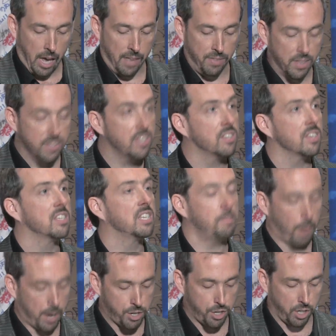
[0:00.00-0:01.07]
And this is
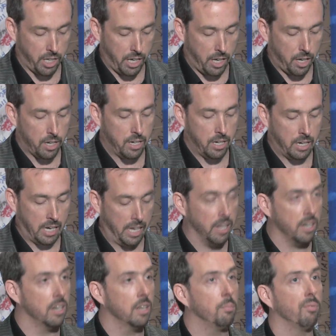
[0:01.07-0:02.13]
especially
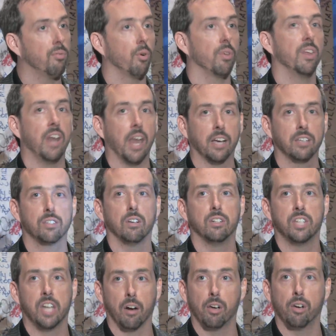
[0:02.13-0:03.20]
needed before the next
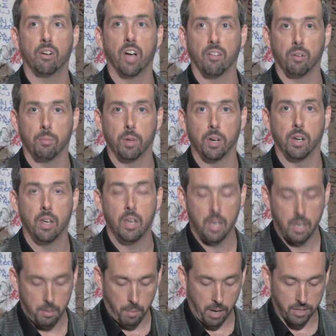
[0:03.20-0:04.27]
Ontario government
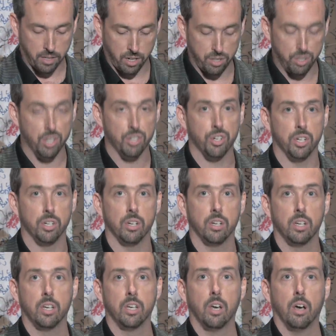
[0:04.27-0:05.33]
makes a decision
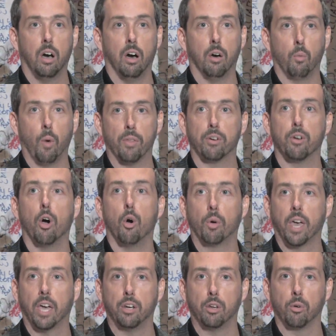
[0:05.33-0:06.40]
on whether to
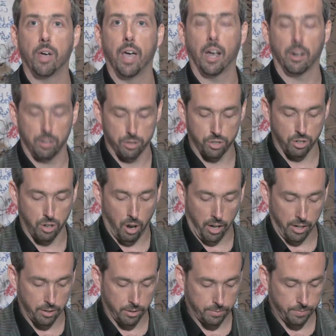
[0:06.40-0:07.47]
okay new reactors or not.